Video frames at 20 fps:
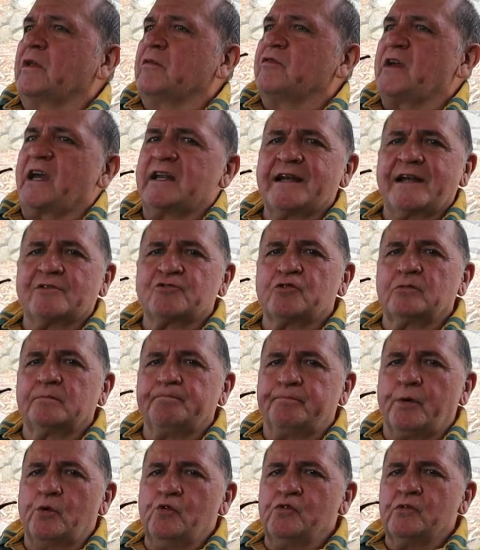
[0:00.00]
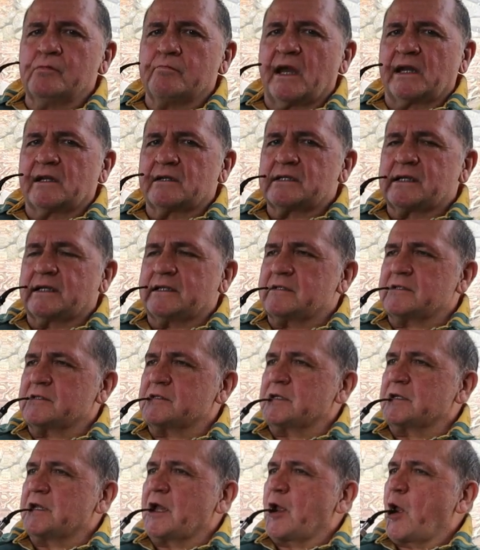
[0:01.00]
They're natural born meditators,
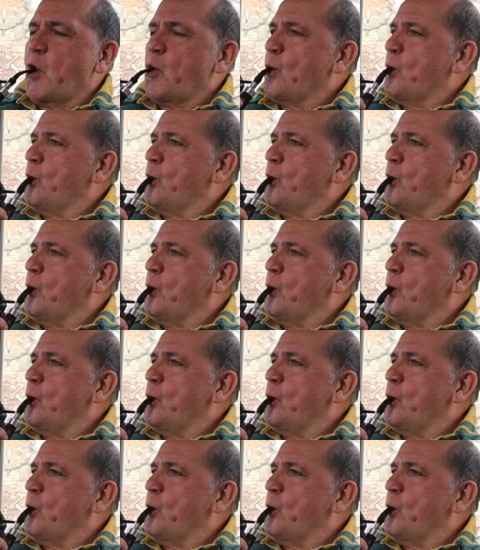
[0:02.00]
you know.